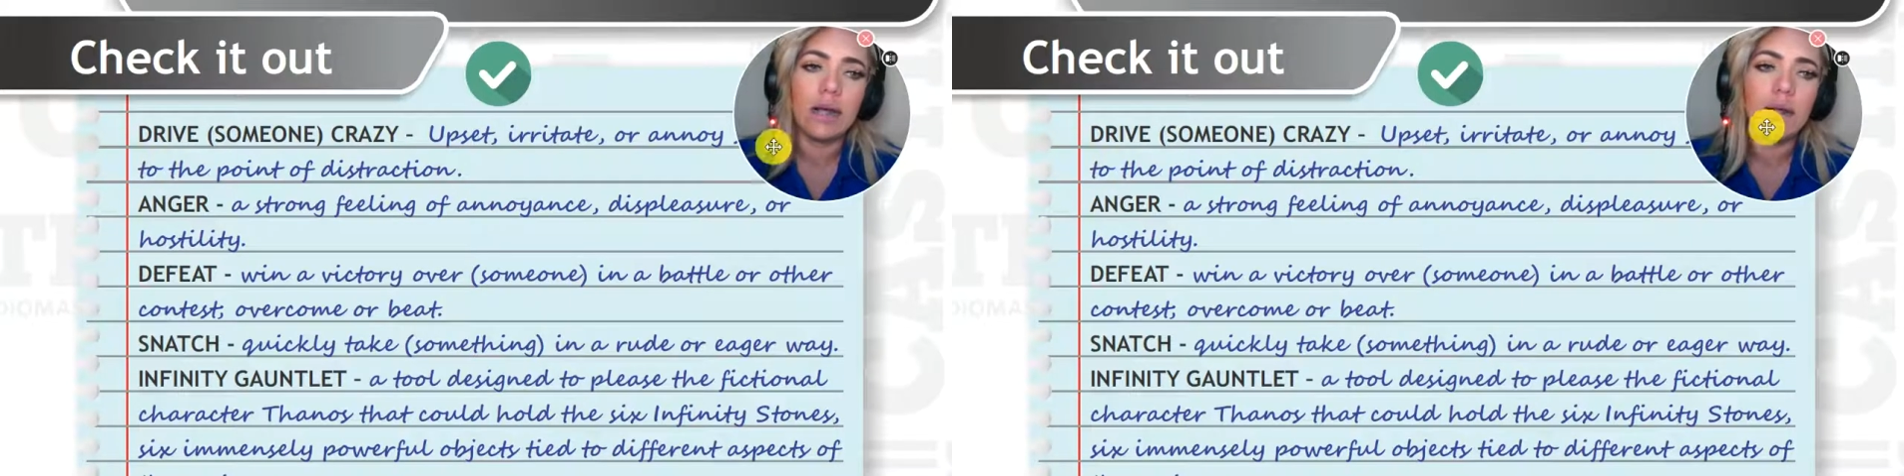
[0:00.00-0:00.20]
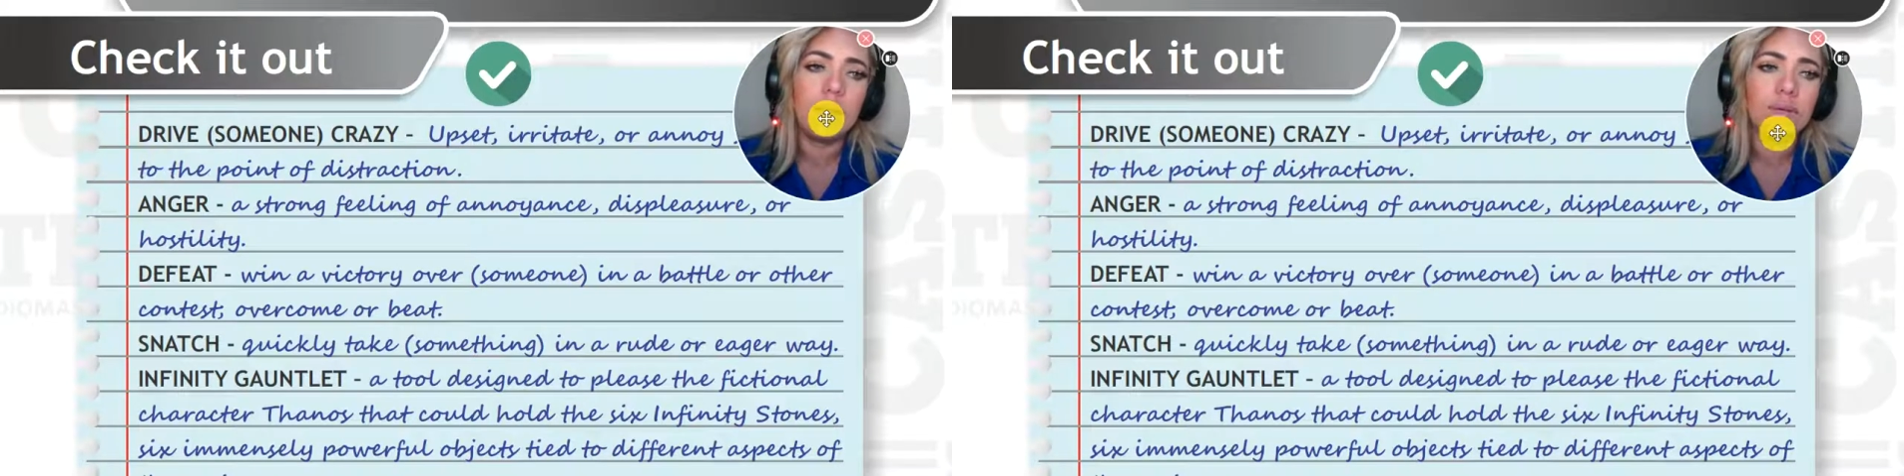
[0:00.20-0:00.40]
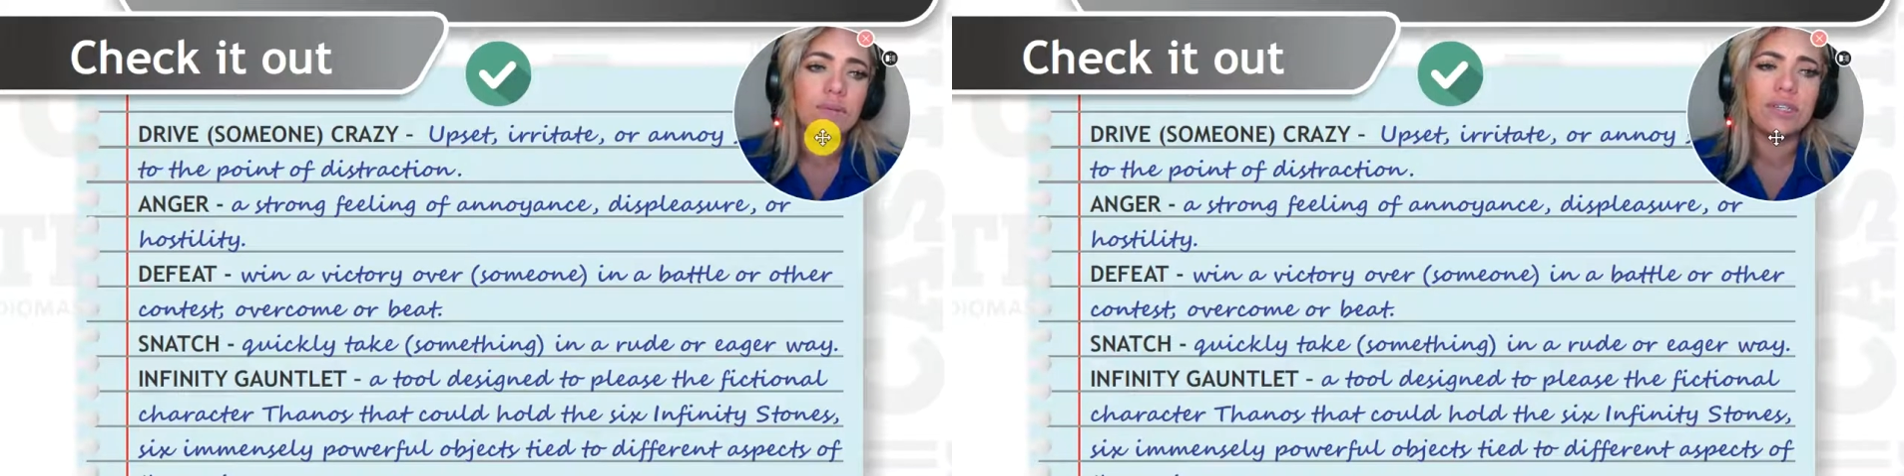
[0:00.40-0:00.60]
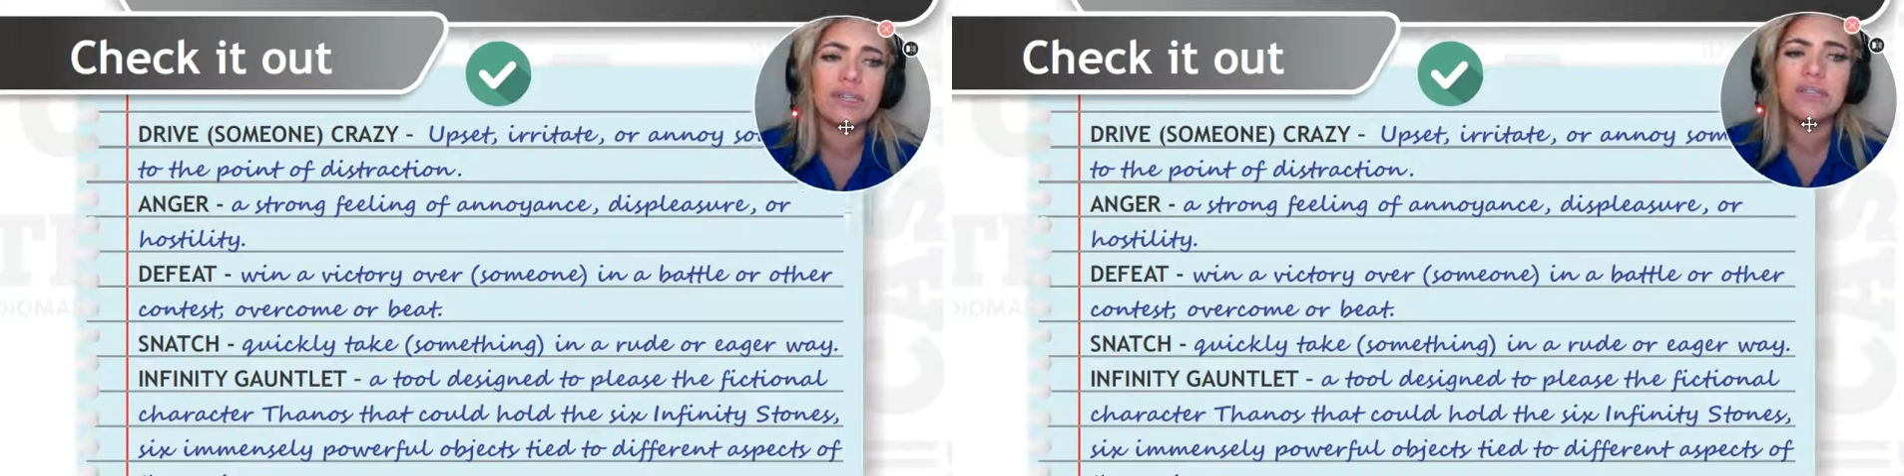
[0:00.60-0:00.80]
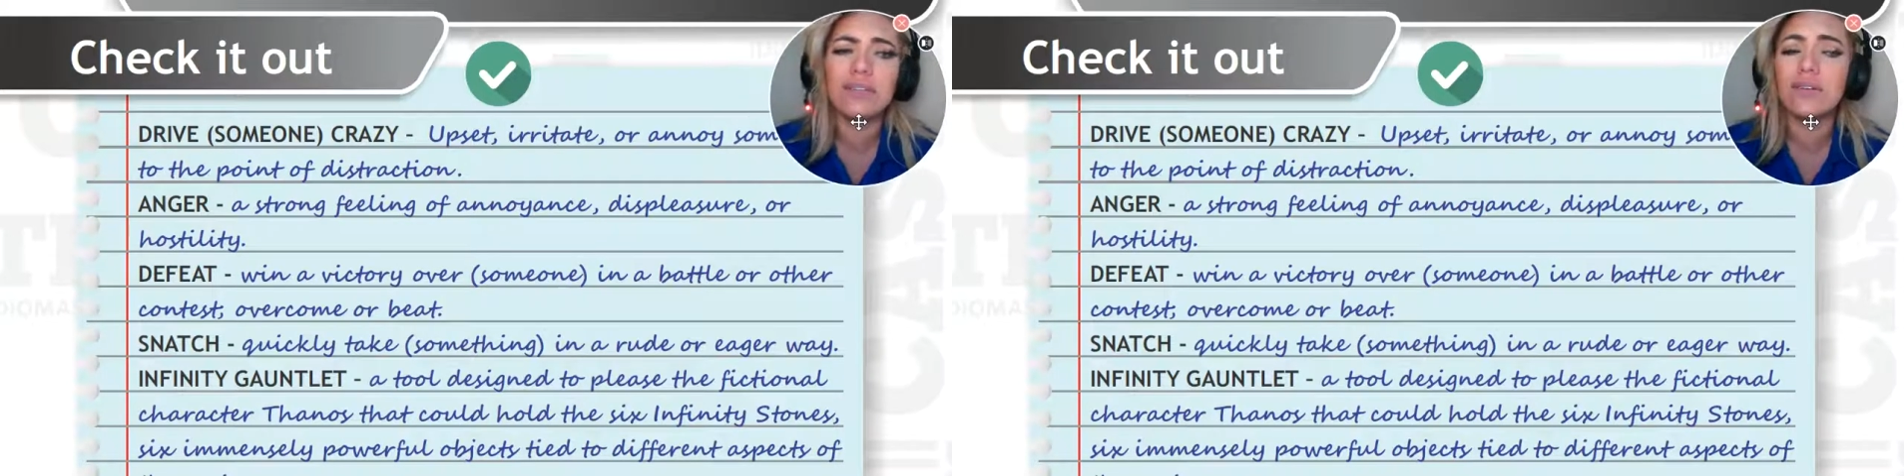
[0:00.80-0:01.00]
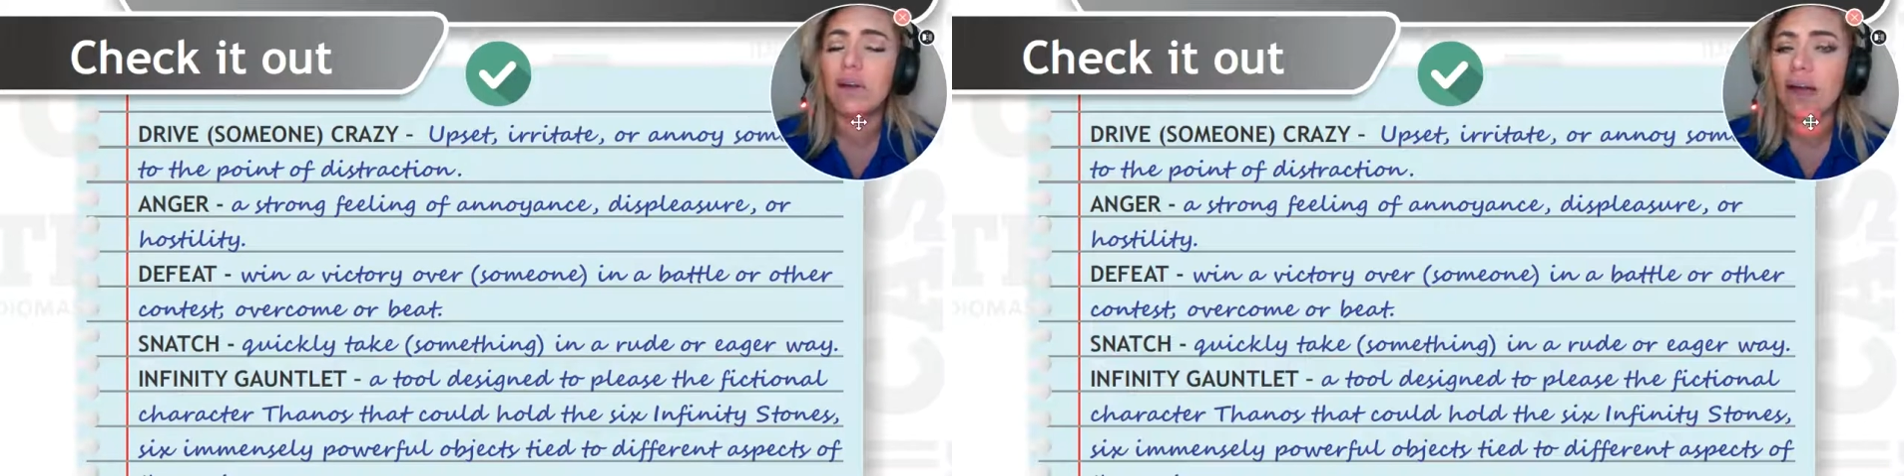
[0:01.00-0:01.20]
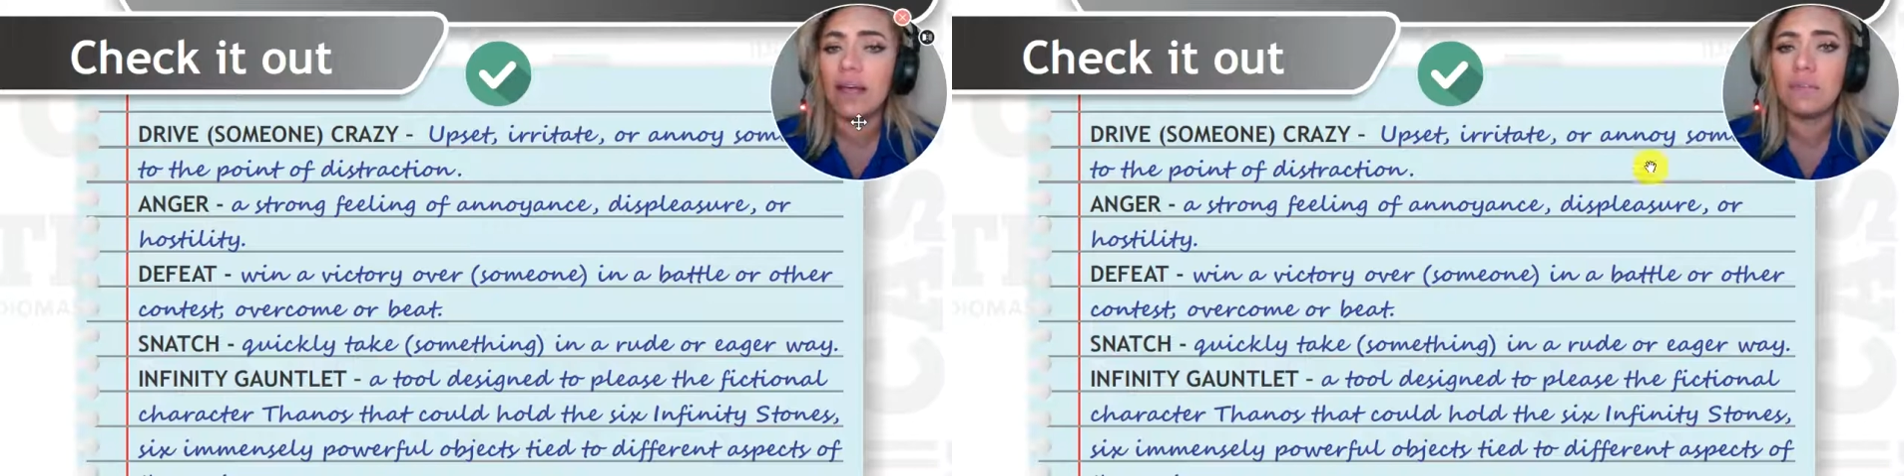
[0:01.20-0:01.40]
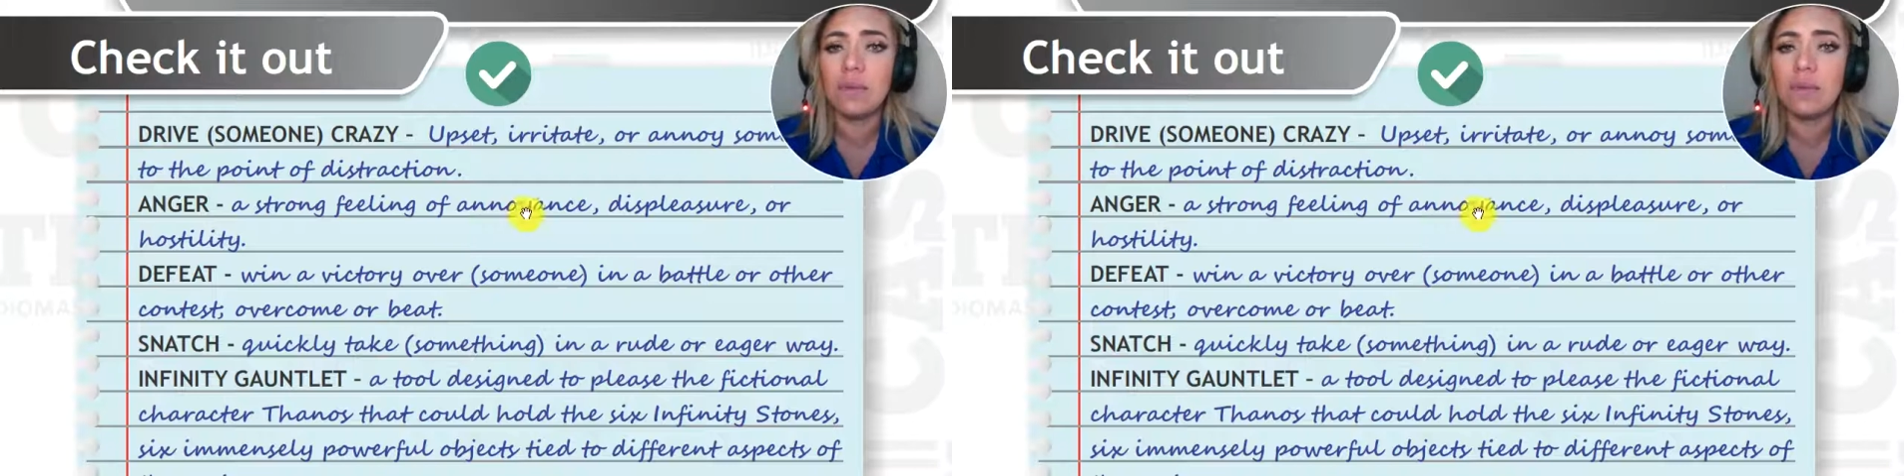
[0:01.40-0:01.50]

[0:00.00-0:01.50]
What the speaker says: "Oh, she's driving